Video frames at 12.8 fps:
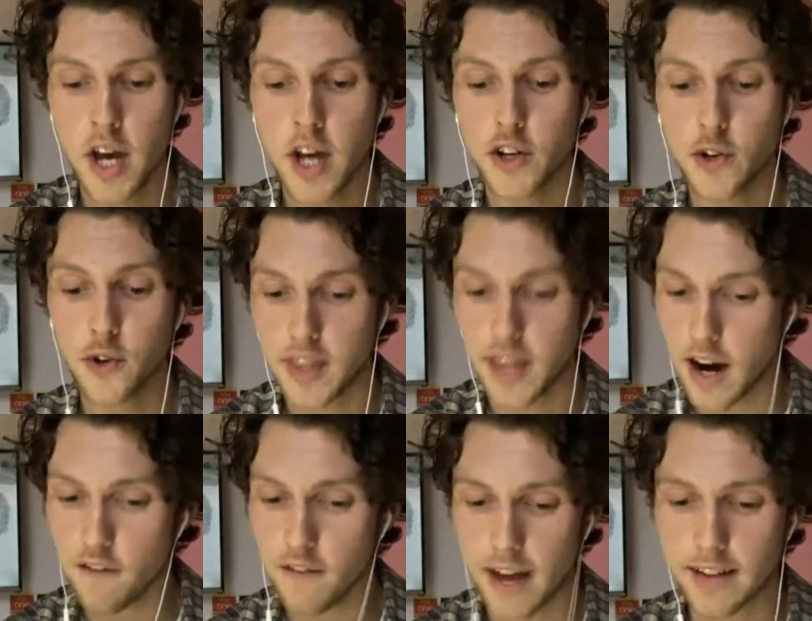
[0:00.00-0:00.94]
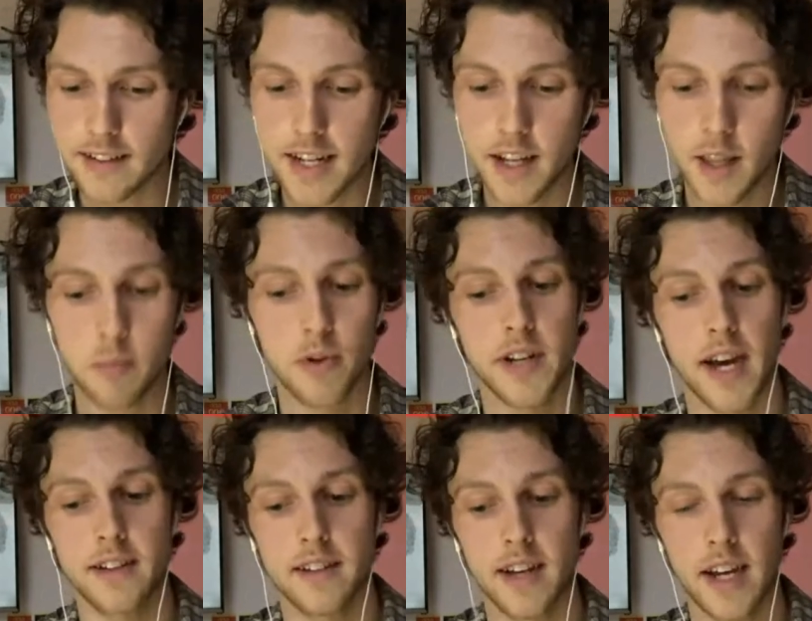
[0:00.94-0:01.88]
showed their vaccine that
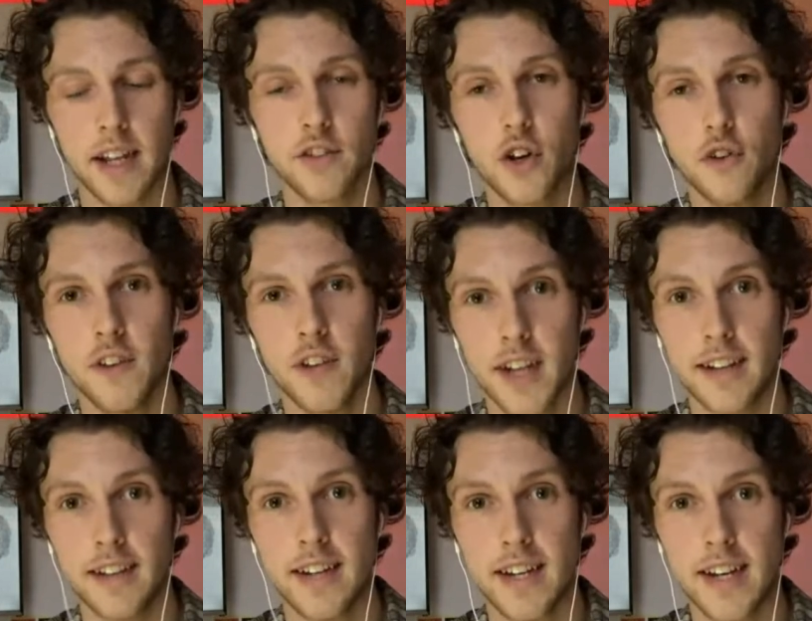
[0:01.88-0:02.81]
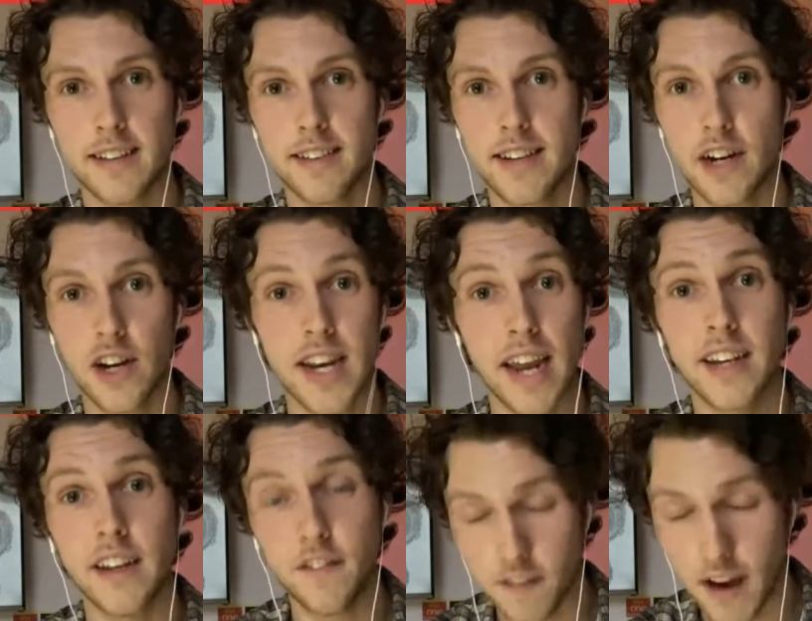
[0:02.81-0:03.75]
protects against COVID-19 is nearly
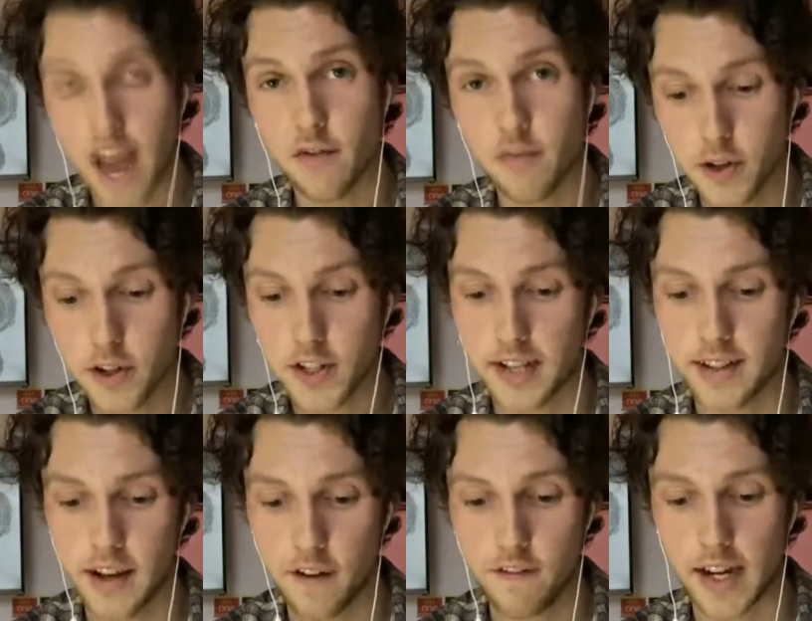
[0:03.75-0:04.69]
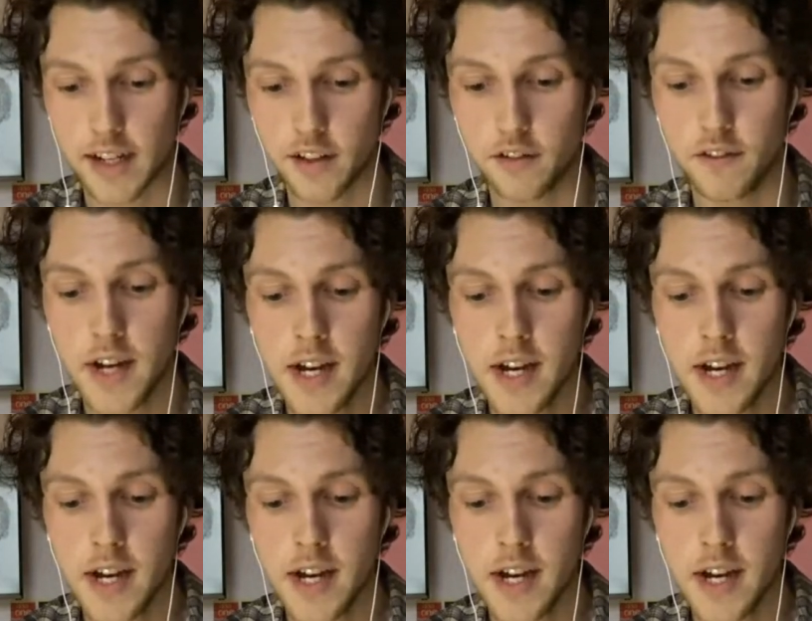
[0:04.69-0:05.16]
95% effective.